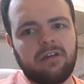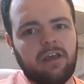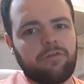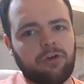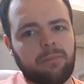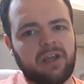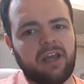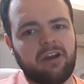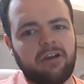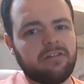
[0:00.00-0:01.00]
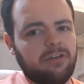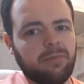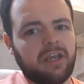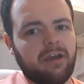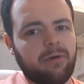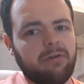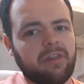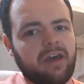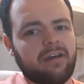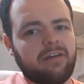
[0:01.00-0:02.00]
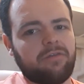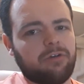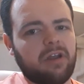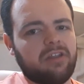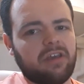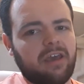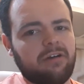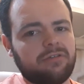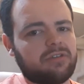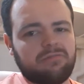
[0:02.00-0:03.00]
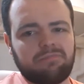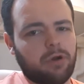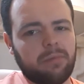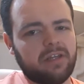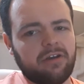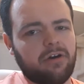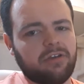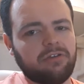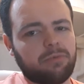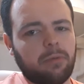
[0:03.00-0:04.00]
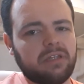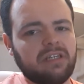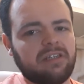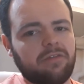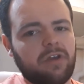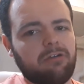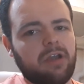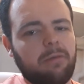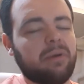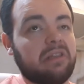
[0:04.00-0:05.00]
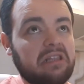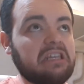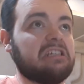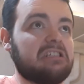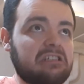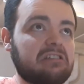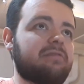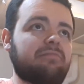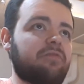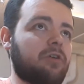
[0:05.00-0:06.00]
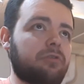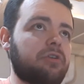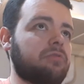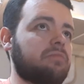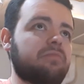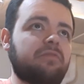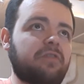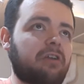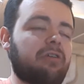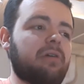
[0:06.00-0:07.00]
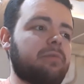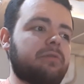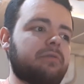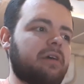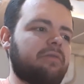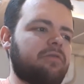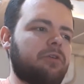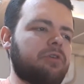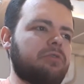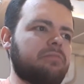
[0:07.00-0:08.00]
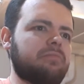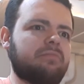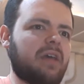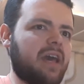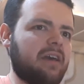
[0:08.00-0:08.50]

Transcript: If you're a beginner, you might get away with that. If you're anything else, probably not. You probably need to vary up at least volume variable, like volume,